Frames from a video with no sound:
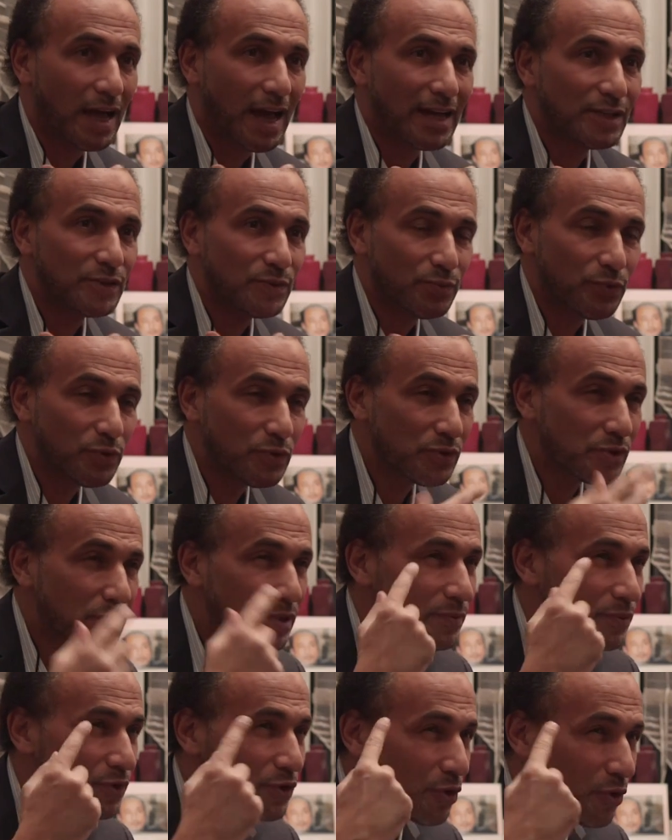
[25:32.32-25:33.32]
As
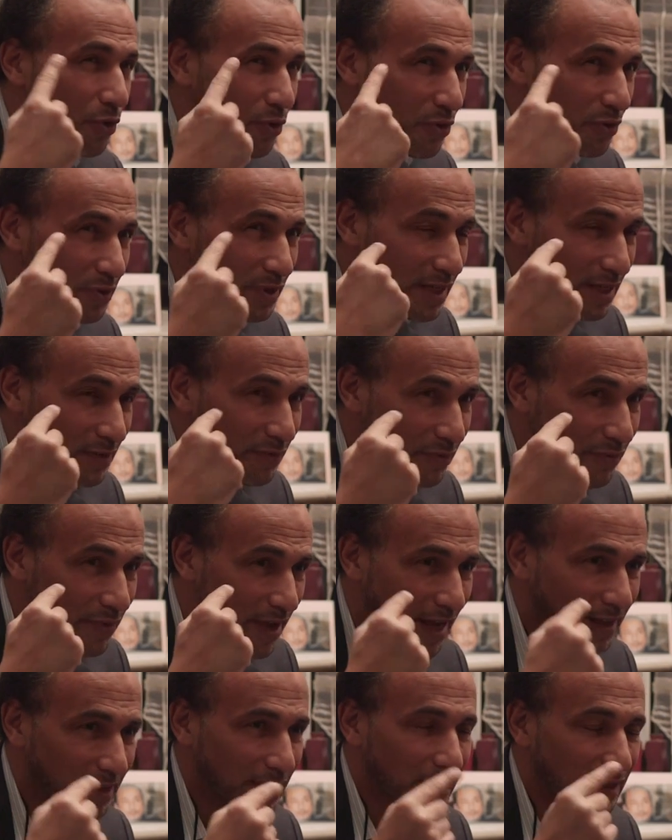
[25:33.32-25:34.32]
Muslims, the only
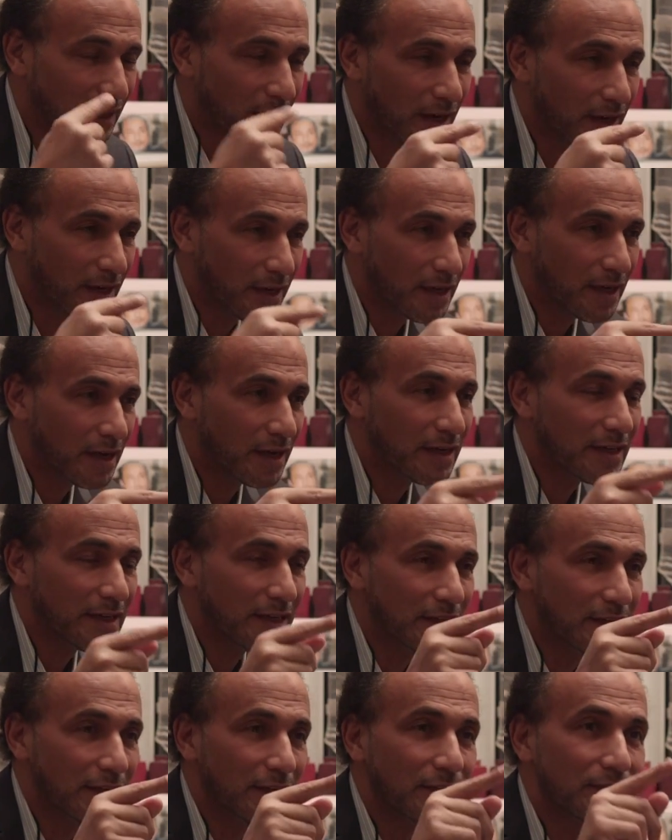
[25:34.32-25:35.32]
fact that Allah
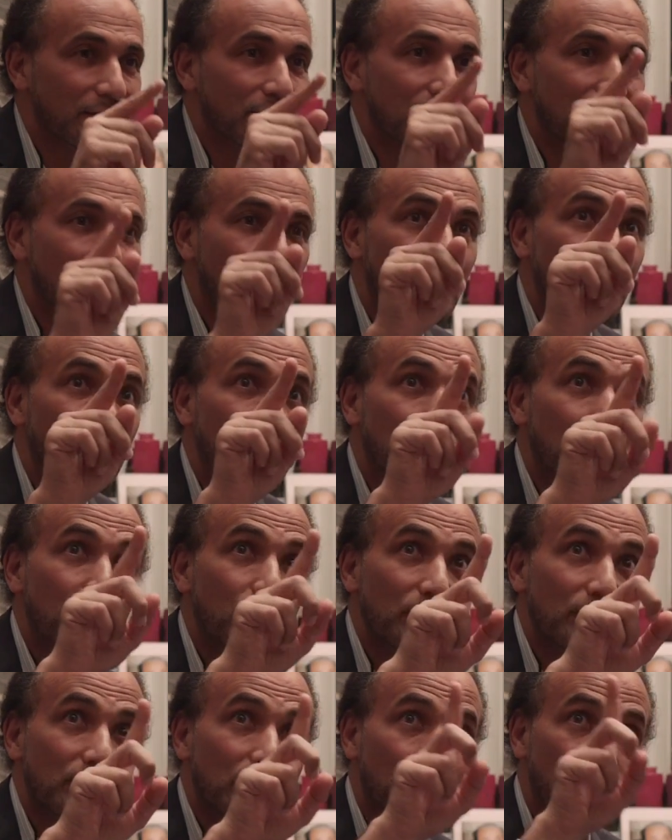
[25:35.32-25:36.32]
is coming
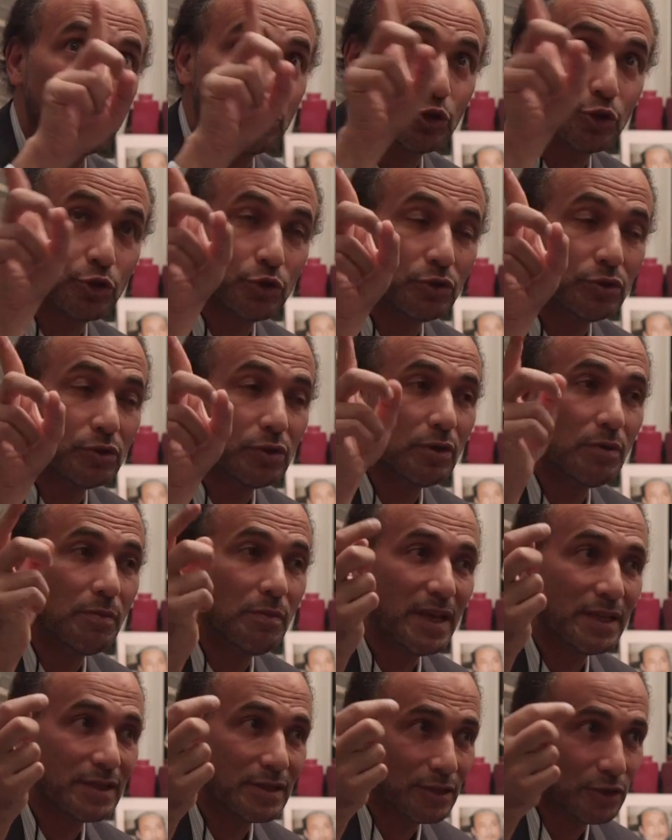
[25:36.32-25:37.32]
with an eternal
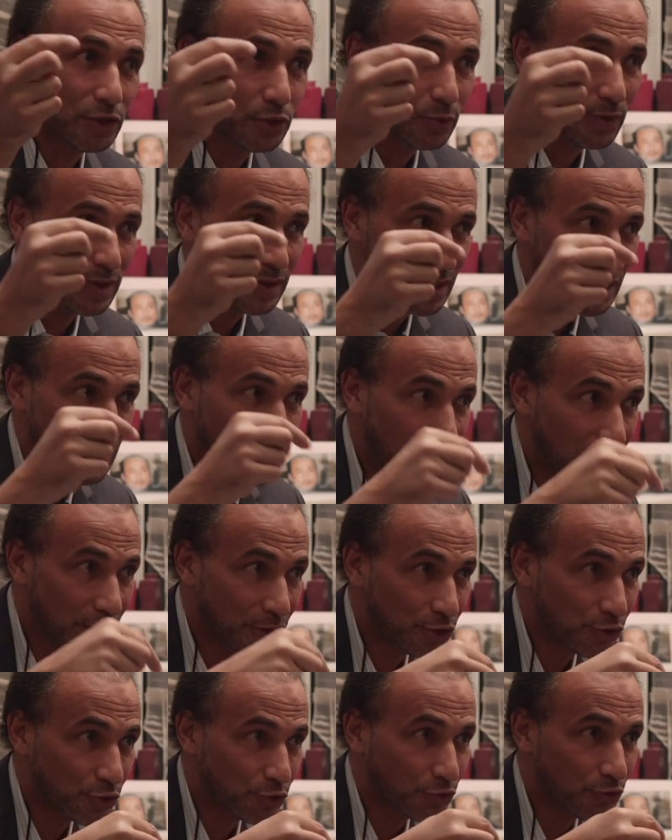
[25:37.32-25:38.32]
message within
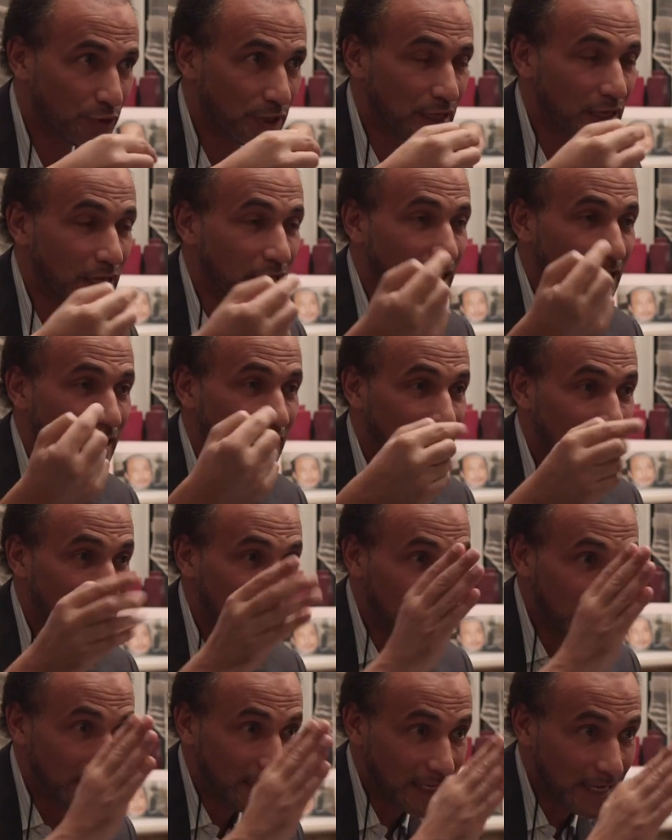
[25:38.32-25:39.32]
history, and
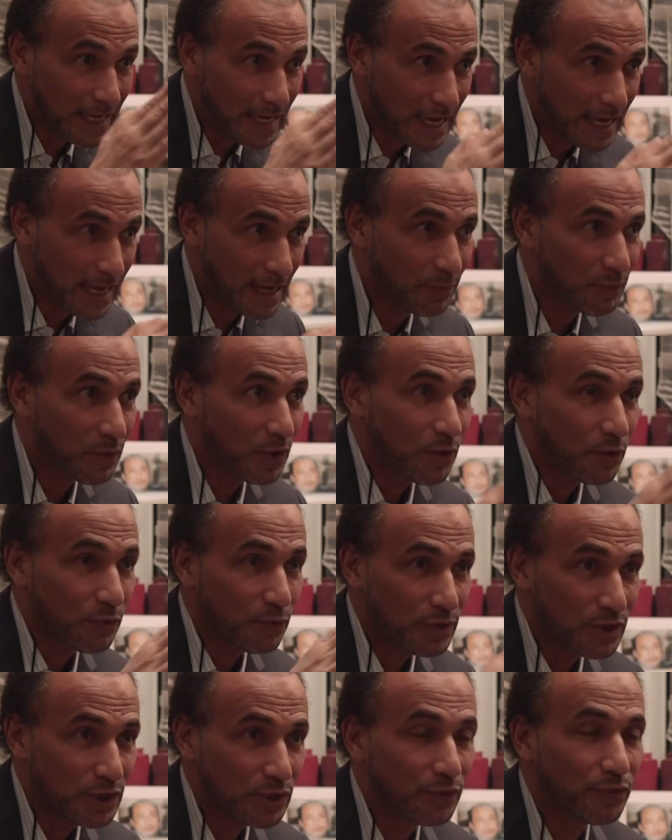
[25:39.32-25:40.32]
He came
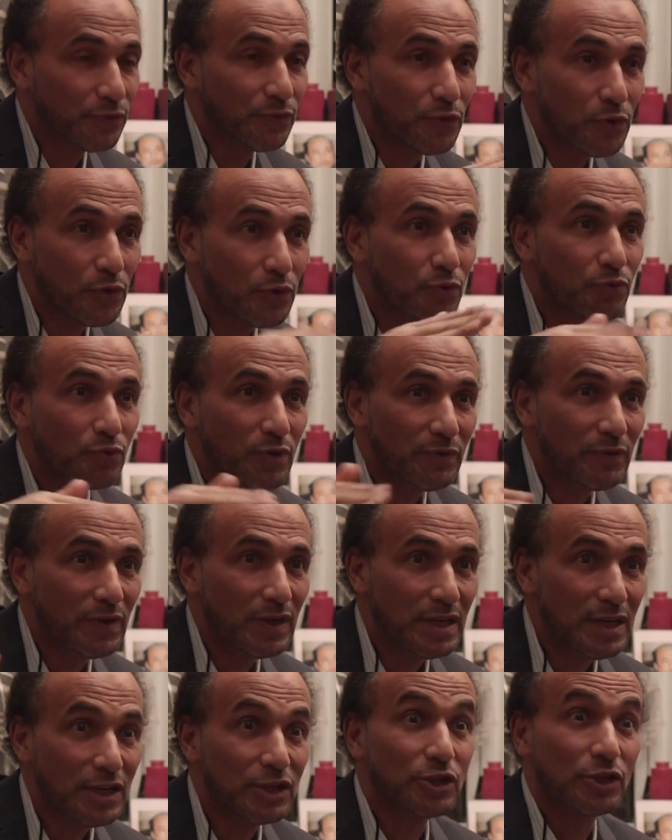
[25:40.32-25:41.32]
with full
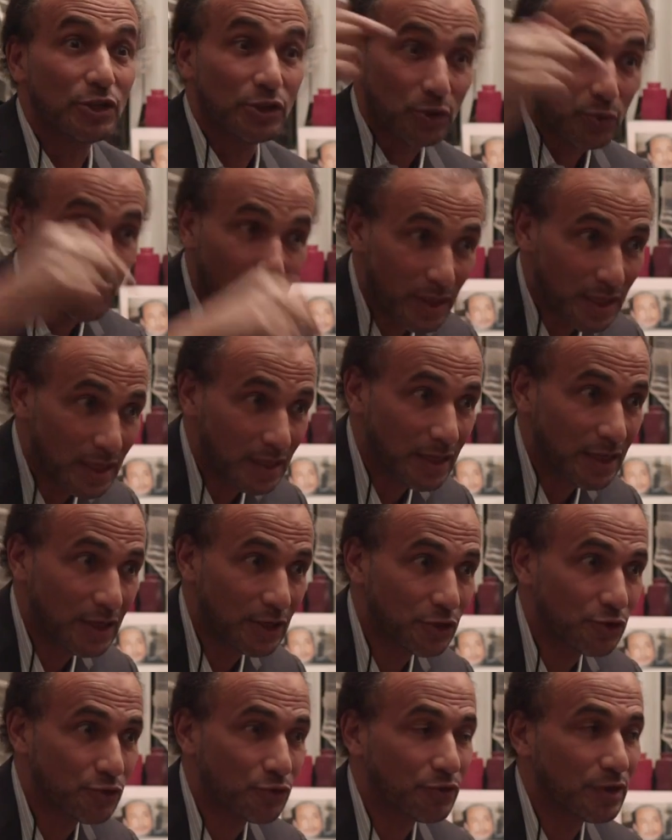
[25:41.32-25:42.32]
revelations within
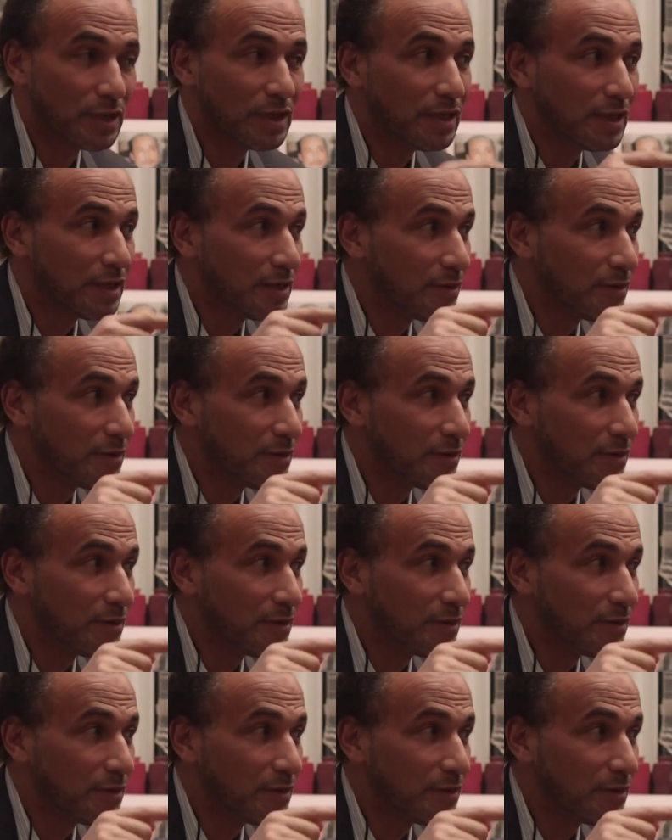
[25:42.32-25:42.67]
history,